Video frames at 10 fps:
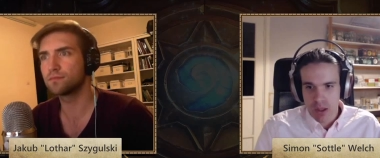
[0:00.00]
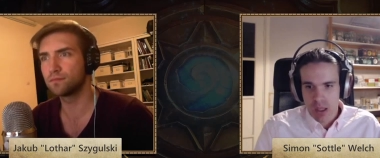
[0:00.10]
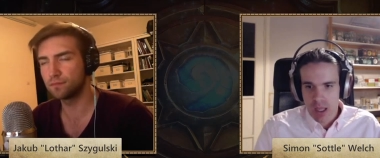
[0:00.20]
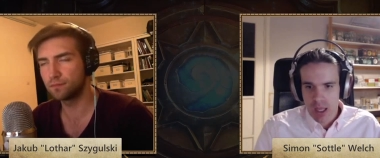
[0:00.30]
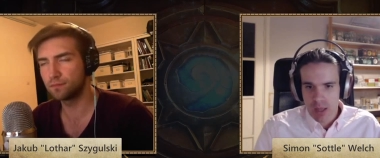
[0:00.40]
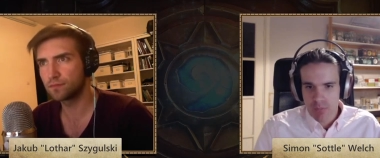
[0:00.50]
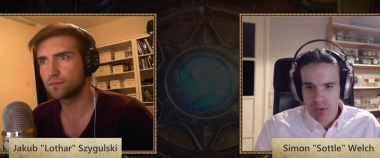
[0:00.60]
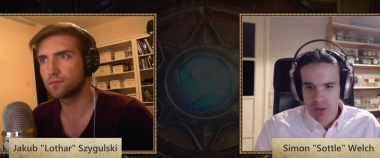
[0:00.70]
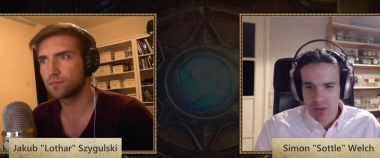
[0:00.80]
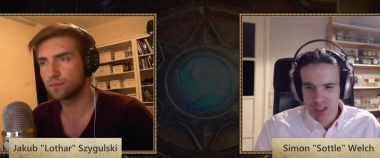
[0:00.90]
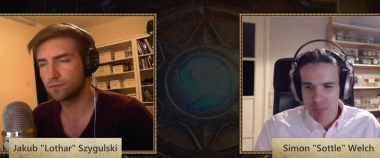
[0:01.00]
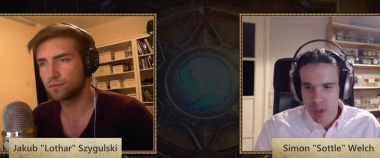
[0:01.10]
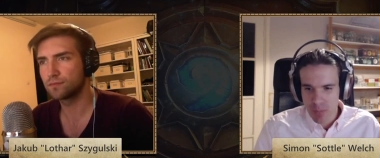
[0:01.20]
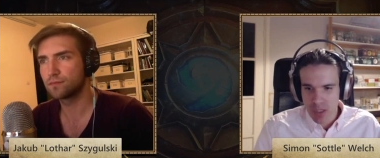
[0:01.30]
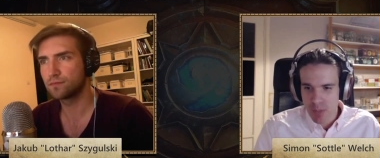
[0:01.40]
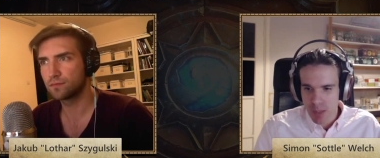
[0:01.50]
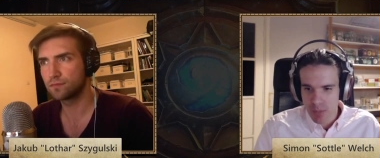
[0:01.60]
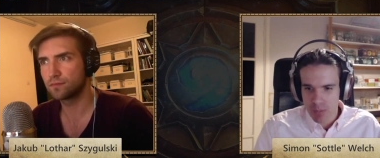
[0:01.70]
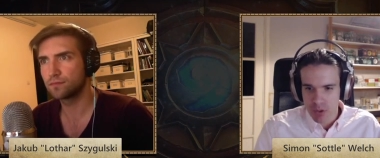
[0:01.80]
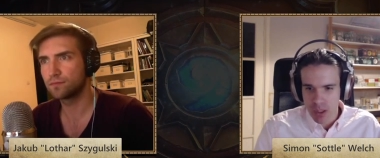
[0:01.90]
Speaker 1: Mm-hmm. Um, so I think the Tempo Mage might be
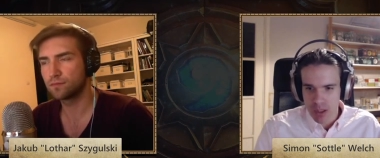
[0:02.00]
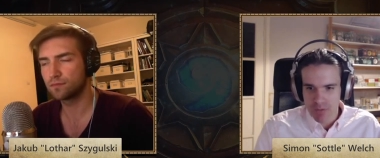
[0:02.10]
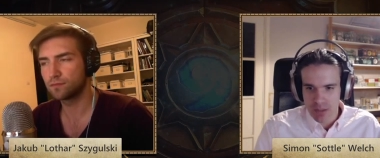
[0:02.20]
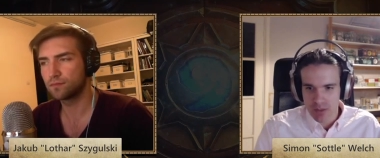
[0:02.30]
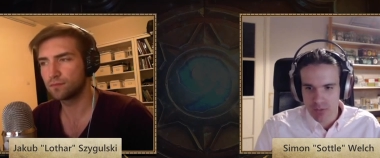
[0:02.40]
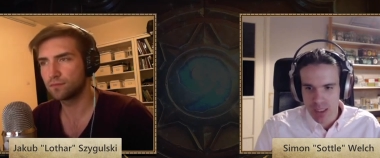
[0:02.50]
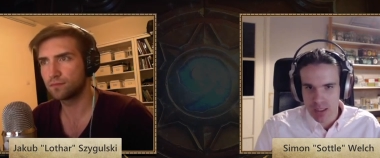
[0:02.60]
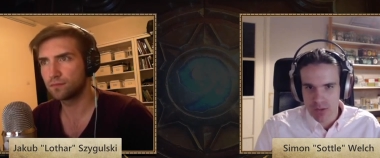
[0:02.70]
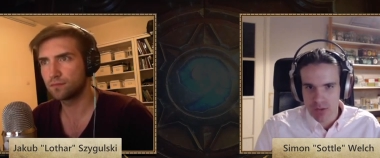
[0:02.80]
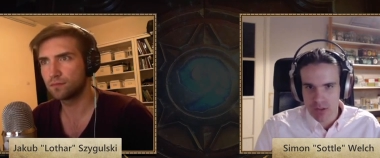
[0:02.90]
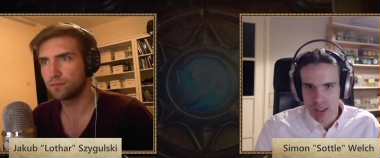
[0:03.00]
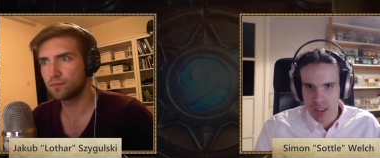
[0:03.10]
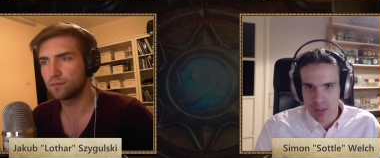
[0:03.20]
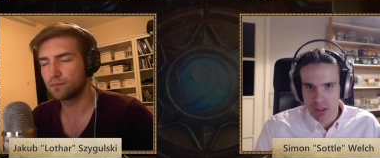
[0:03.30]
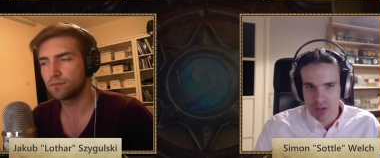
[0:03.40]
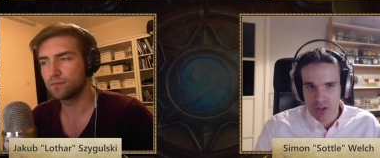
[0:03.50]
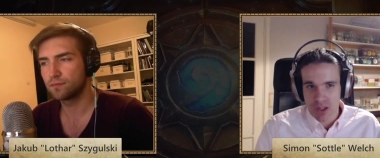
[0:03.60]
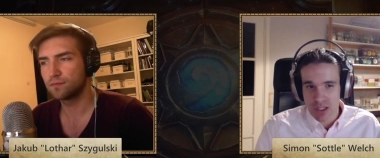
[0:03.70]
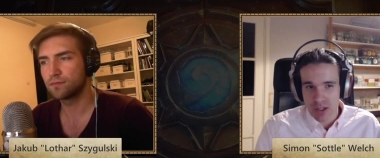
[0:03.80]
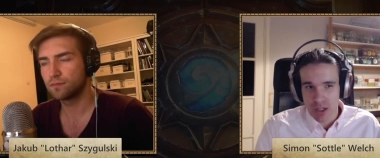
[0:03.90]
a pretty effective deck in this lineup, and it's
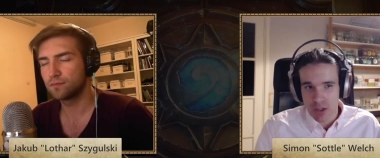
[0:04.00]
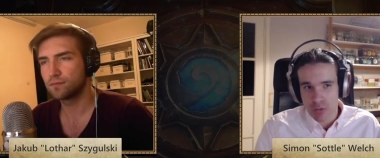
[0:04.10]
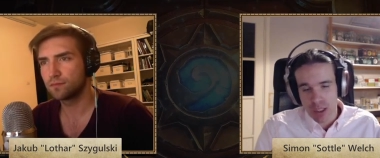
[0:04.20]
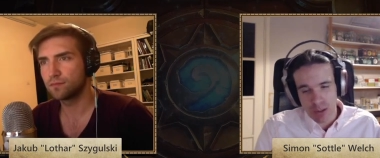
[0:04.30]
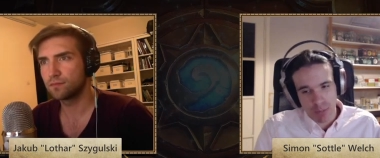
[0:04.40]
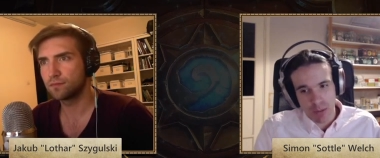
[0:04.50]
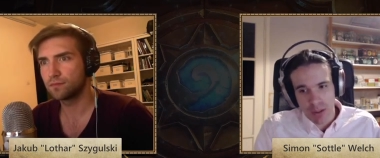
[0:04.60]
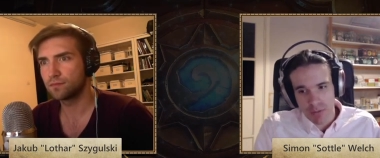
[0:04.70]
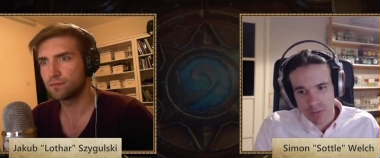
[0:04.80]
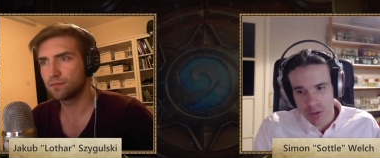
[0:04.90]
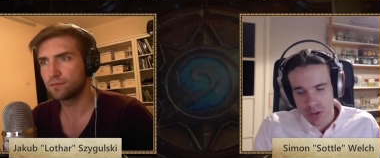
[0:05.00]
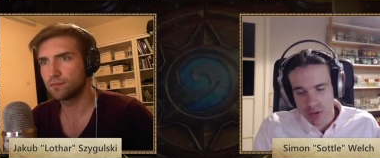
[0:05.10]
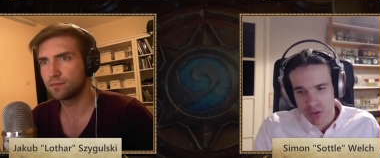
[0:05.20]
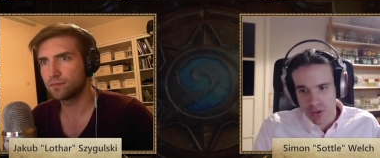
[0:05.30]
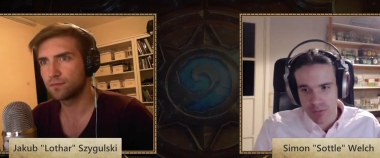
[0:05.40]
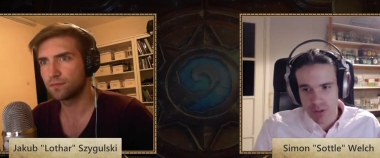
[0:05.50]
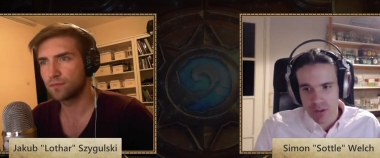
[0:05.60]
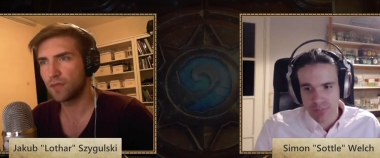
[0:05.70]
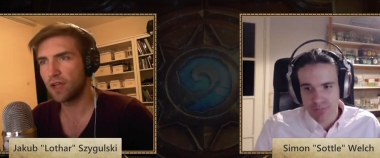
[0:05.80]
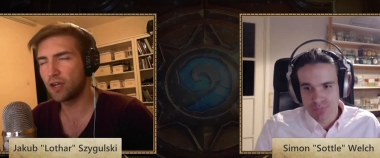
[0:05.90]
certainly done incredibly well for Orange so far.
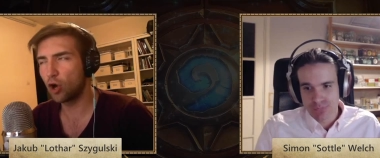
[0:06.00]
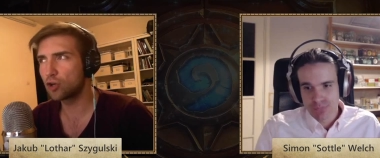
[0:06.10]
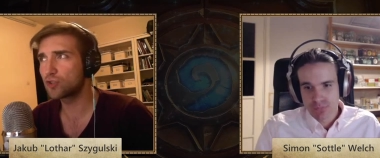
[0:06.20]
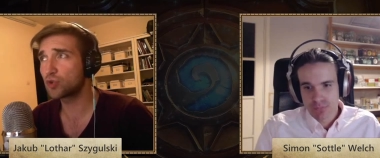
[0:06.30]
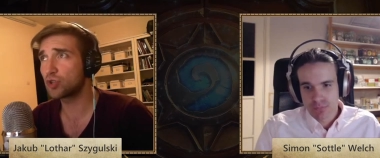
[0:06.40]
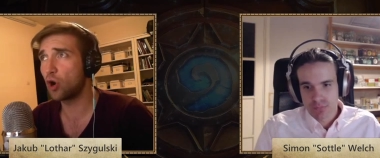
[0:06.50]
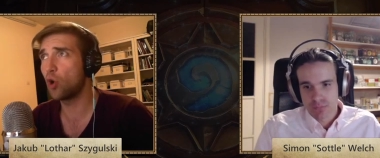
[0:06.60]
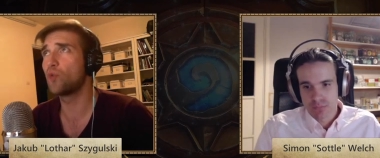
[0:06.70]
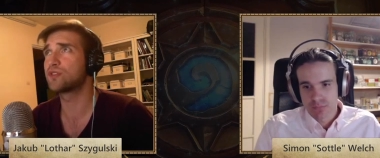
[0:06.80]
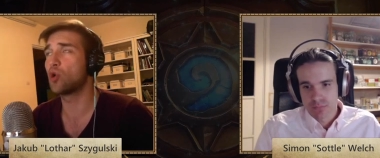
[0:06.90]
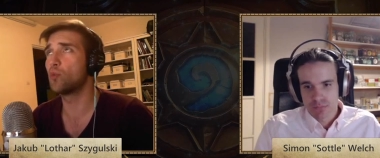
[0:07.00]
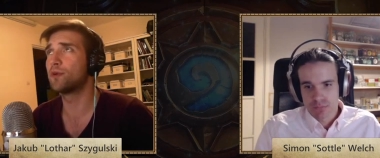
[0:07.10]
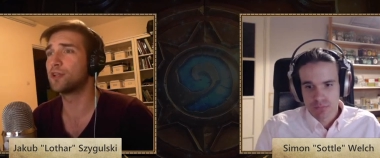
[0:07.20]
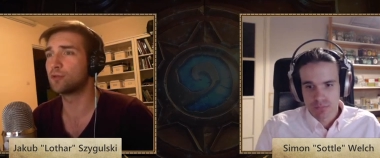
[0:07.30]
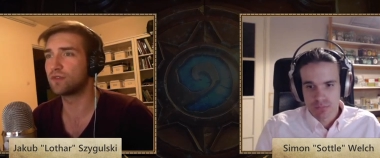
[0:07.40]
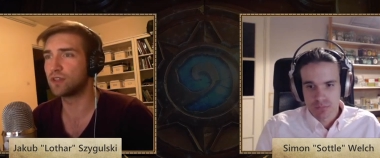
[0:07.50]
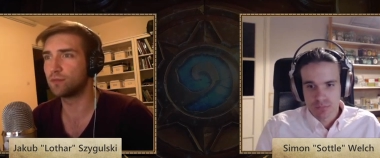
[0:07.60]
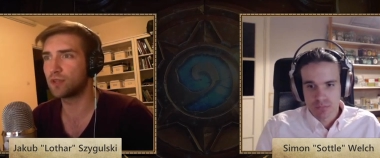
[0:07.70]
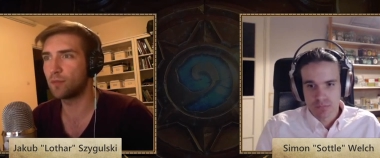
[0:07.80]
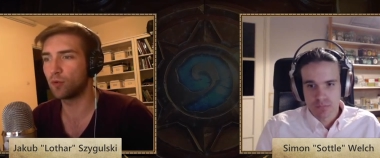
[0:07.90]
Speaker 2: And Orange was always opening with the
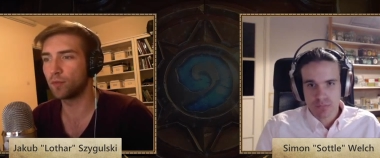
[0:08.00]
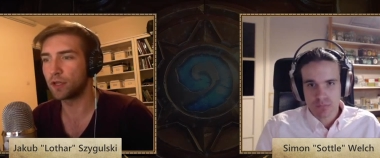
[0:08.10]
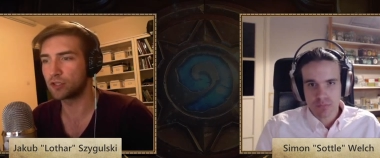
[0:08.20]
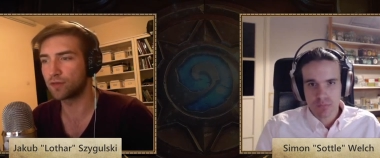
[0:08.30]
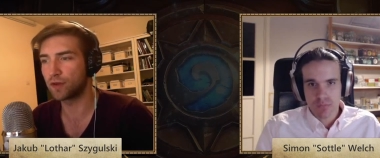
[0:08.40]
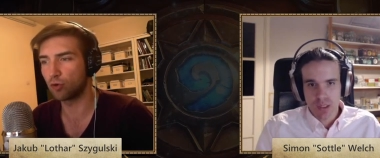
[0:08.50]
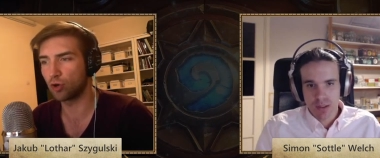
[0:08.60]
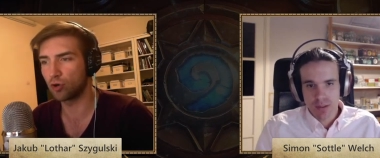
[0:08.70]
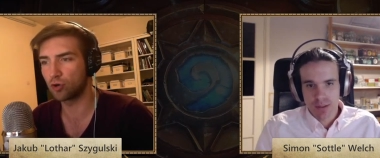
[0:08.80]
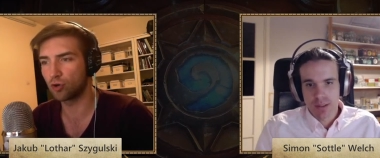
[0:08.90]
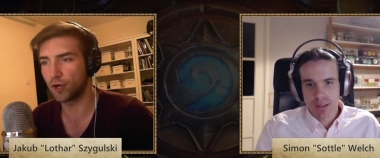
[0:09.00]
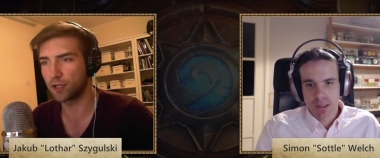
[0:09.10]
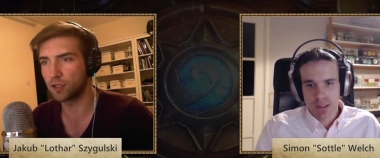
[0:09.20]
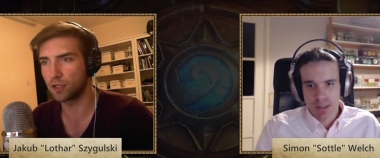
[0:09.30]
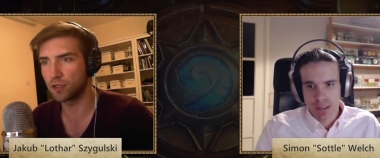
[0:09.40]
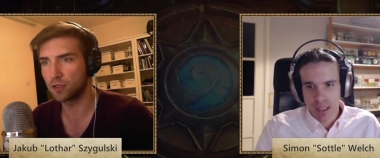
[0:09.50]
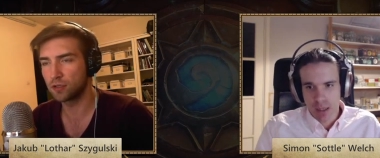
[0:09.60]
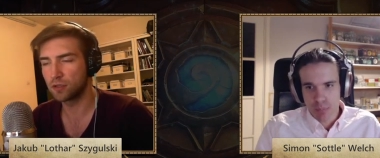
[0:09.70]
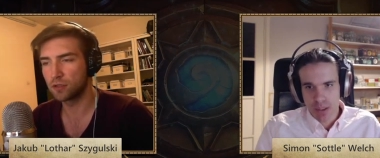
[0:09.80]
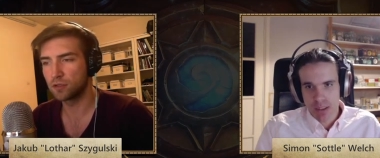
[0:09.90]
Tempo Mage, if I recall correctly. Yep.
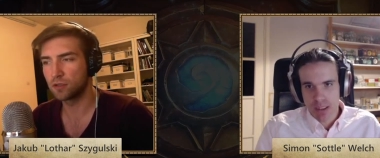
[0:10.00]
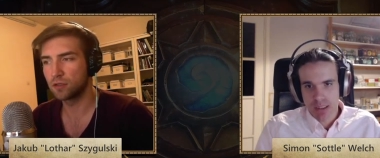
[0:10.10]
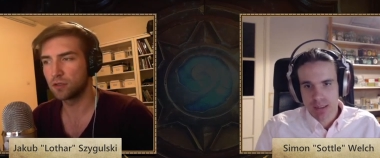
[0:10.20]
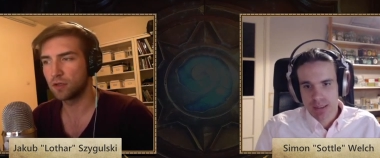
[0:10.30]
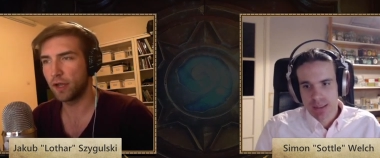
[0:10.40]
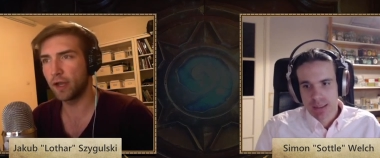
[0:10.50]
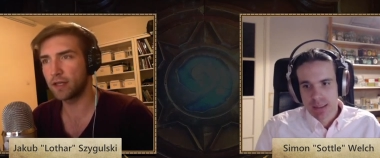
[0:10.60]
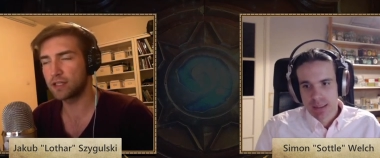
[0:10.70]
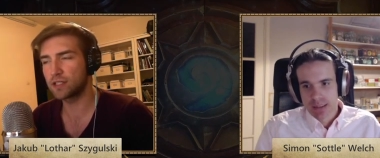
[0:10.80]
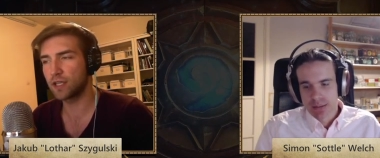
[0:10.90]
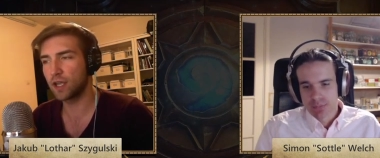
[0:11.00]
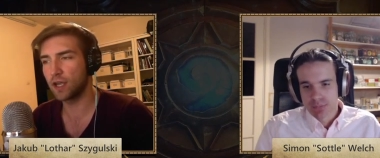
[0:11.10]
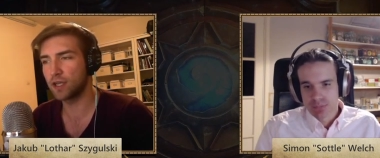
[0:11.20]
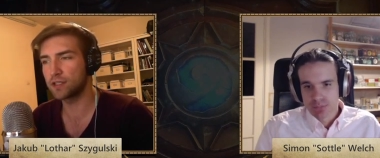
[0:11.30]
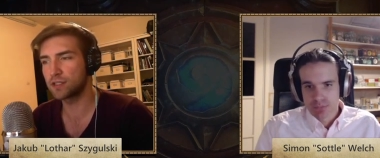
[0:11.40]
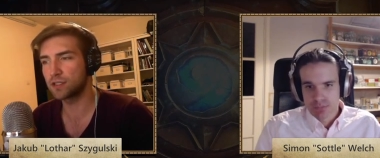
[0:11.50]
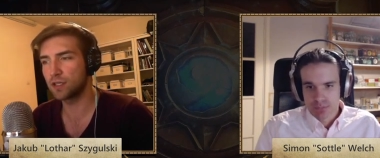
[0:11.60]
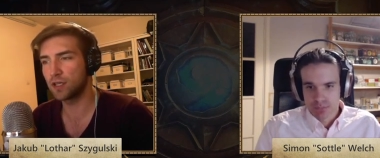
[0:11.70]
And that's the case